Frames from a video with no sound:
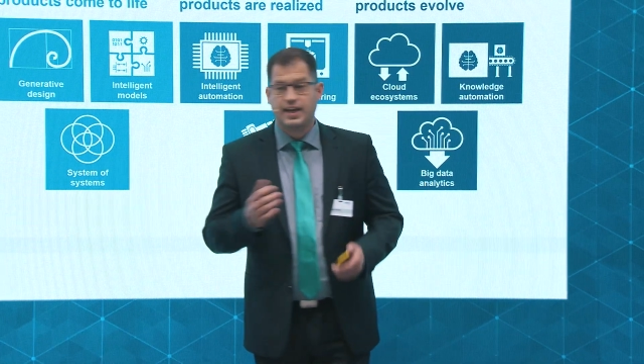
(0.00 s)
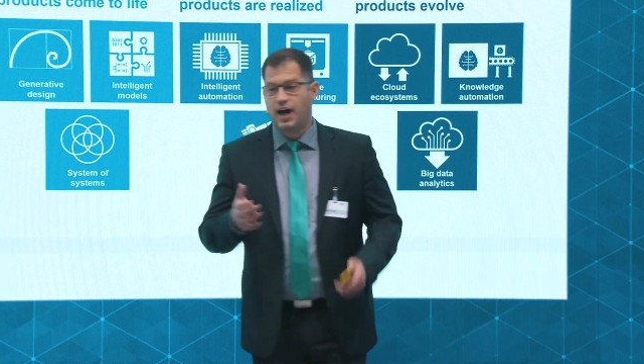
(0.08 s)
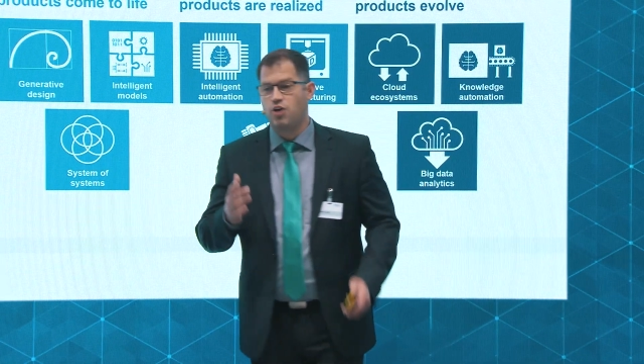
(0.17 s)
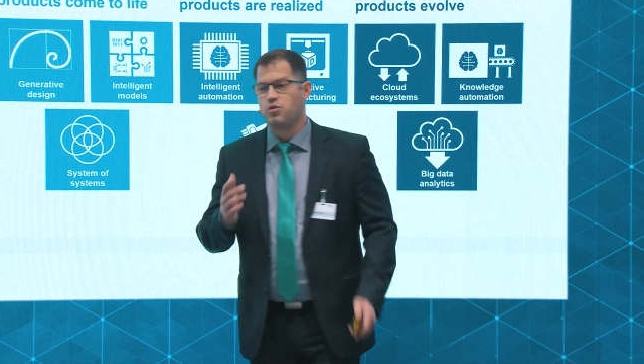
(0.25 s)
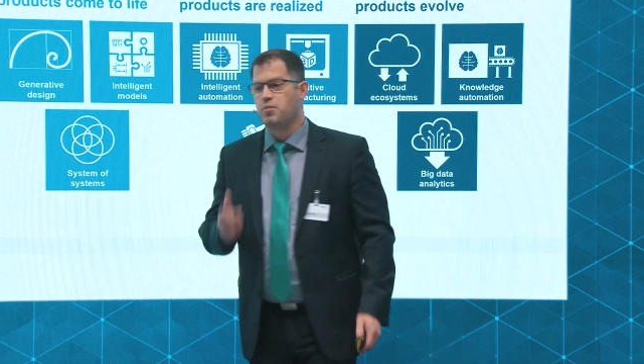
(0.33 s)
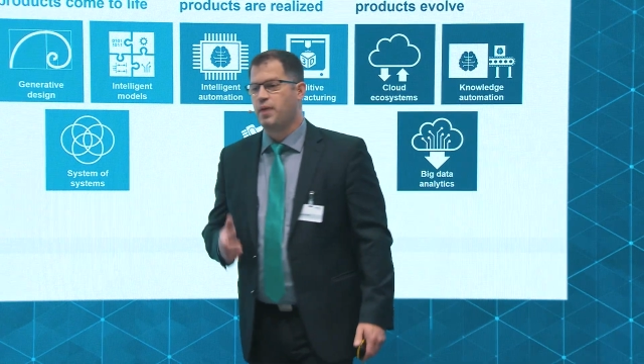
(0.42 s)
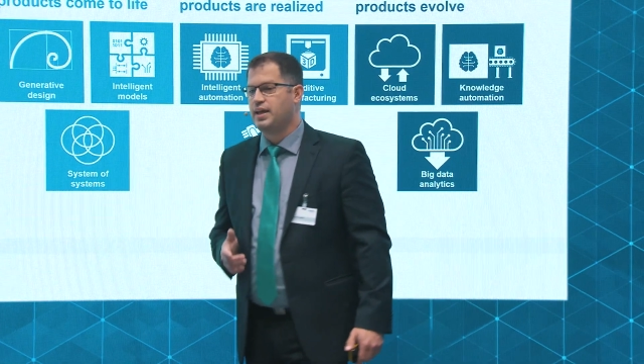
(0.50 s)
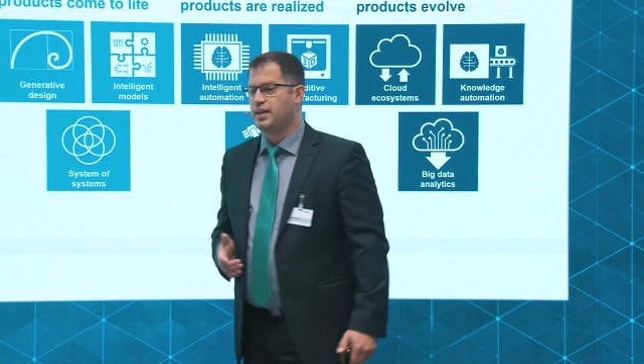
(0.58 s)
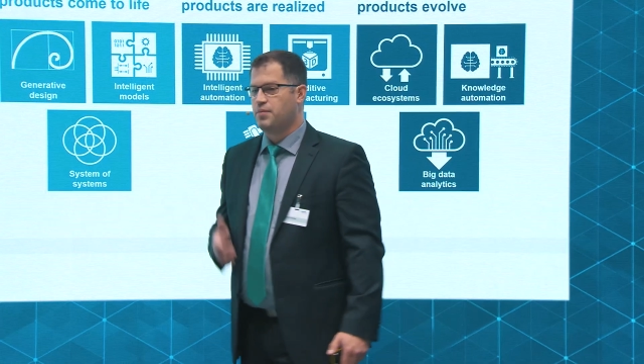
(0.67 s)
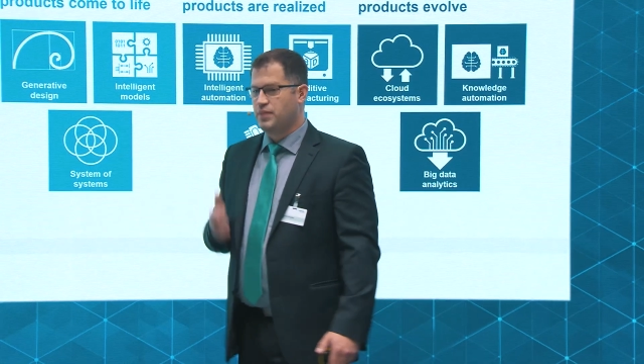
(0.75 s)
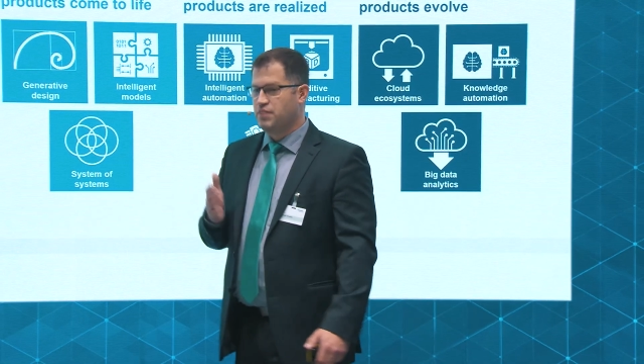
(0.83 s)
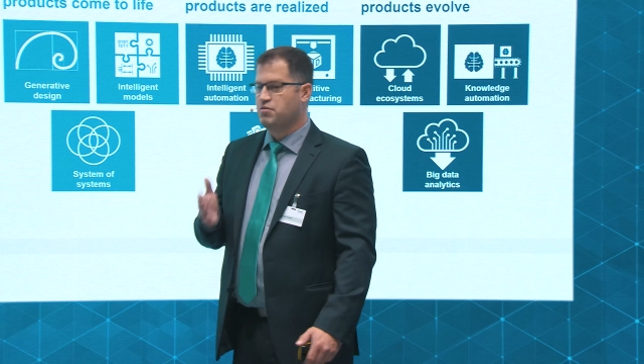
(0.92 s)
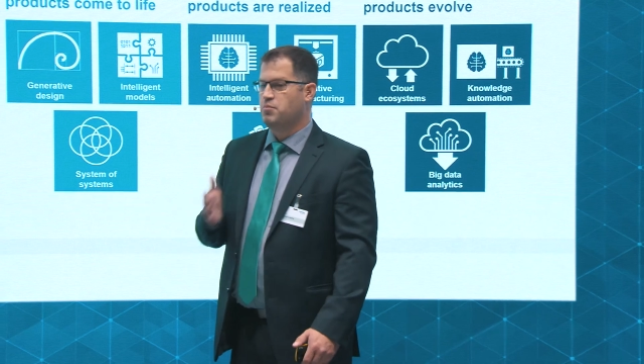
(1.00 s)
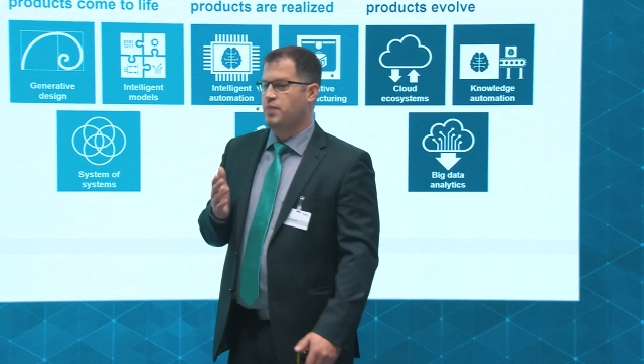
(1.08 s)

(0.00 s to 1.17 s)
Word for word: how we make them even